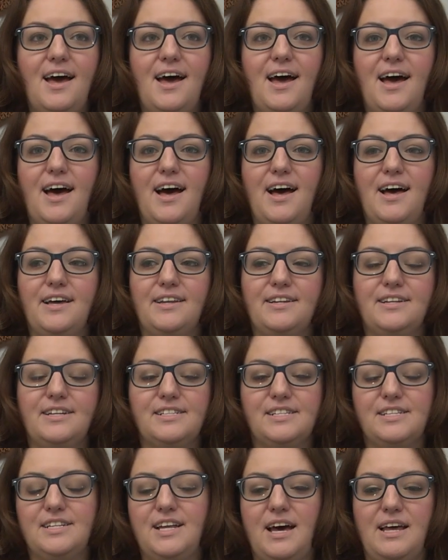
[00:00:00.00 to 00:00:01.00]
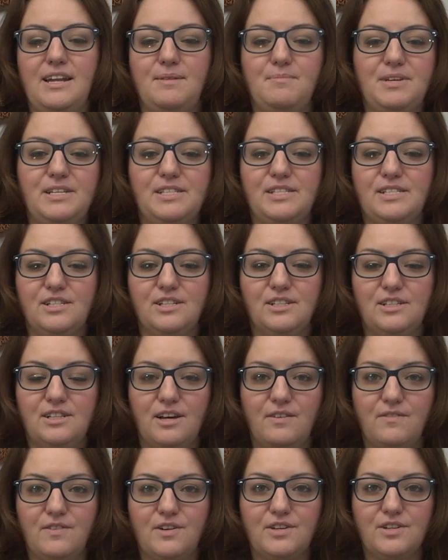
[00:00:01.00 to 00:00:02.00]
And it's an enemies to
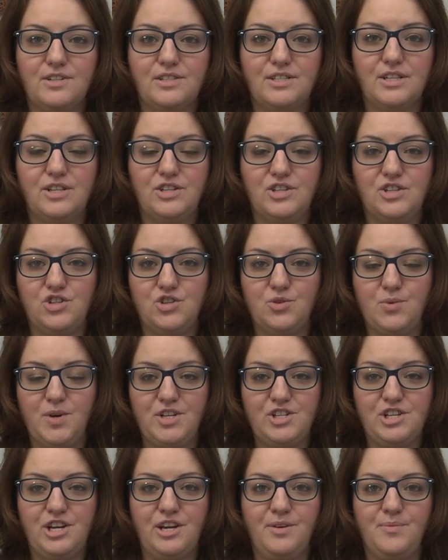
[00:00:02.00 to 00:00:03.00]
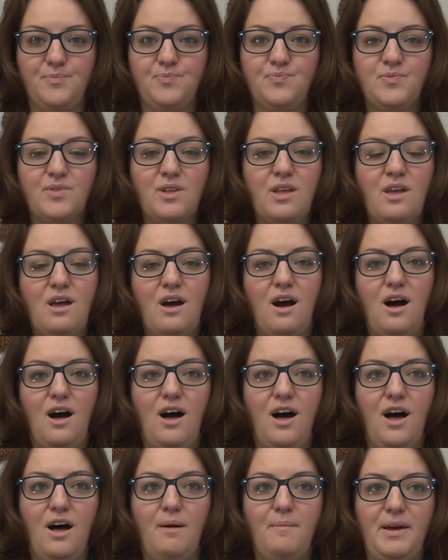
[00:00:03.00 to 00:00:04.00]
lovers situation.
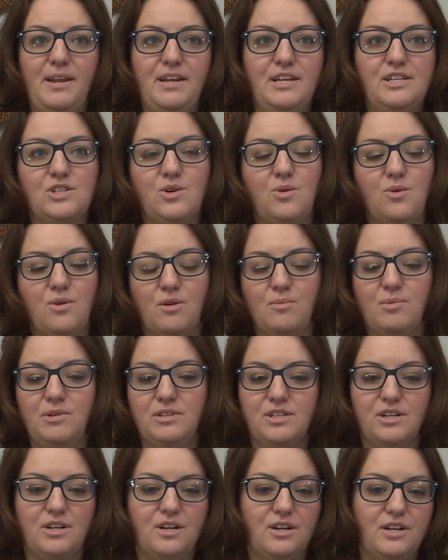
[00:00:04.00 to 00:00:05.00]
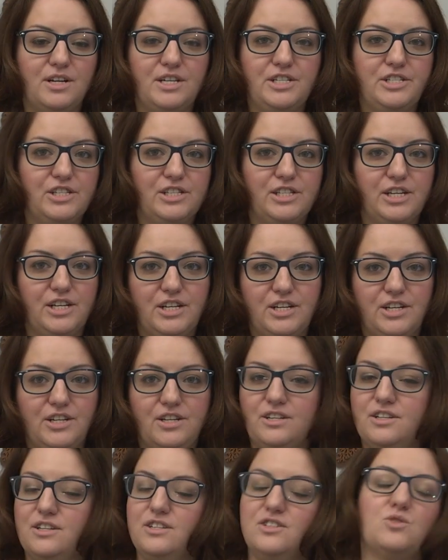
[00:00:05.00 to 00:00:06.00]
And he's horrible to her. He just
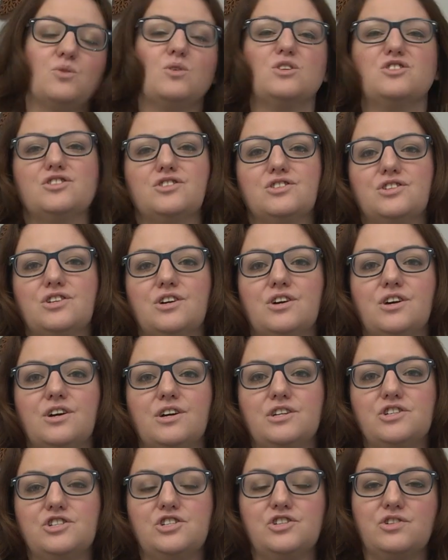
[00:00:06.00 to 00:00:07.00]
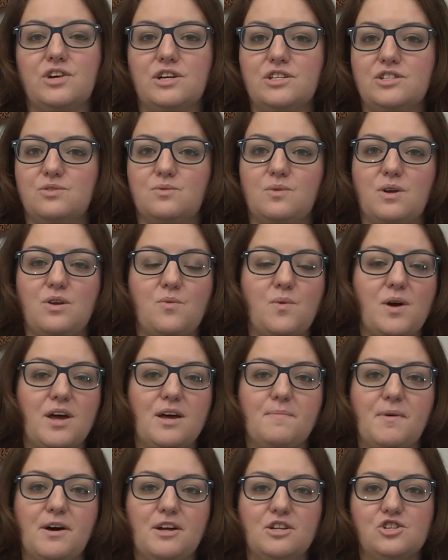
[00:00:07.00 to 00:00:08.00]
like tortures her, and she tries to run
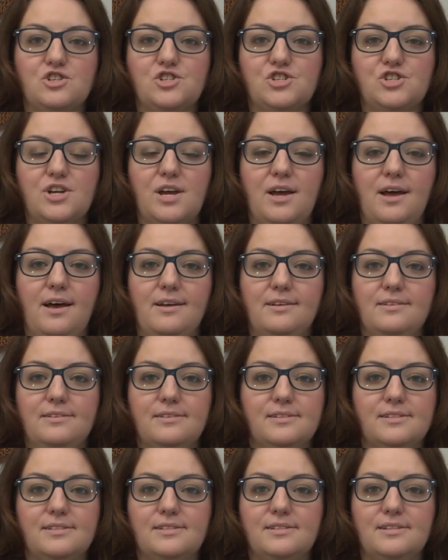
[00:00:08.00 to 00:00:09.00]
away a bunch, and